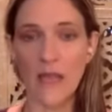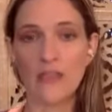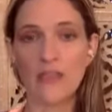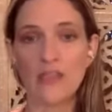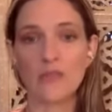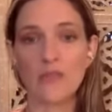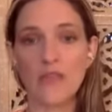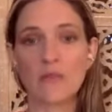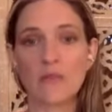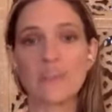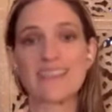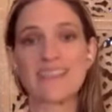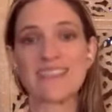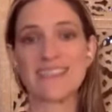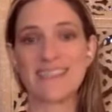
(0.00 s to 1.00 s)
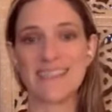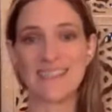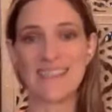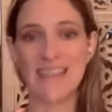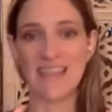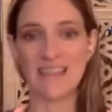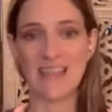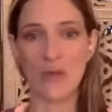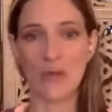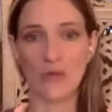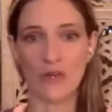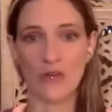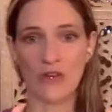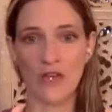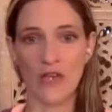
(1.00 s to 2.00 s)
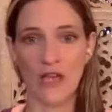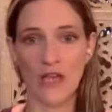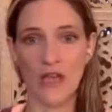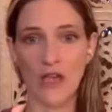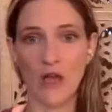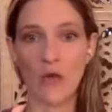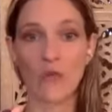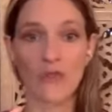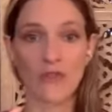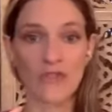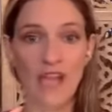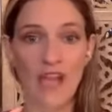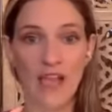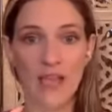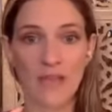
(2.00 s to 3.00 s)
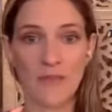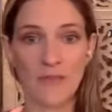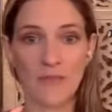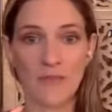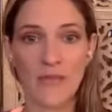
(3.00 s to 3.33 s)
to be able to sustain that work over time.